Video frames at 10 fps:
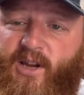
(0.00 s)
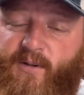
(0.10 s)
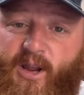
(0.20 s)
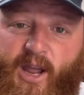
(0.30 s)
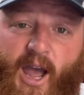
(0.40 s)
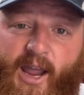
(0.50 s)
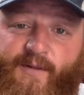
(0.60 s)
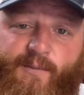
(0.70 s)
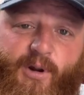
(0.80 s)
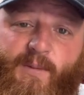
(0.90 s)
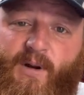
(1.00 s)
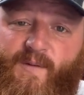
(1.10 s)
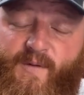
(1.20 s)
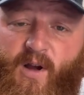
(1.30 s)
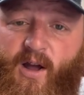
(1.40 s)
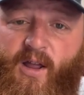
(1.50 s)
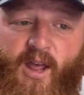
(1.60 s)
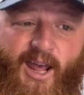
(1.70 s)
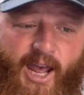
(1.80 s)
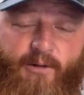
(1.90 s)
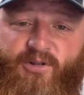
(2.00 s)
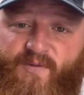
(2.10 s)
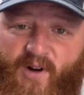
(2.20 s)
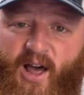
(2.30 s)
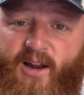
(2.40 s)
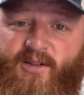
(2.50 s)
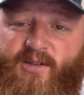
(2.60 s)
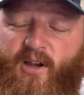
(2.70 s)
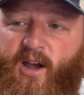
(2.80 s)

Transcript: I even put him in the front. He was flawless.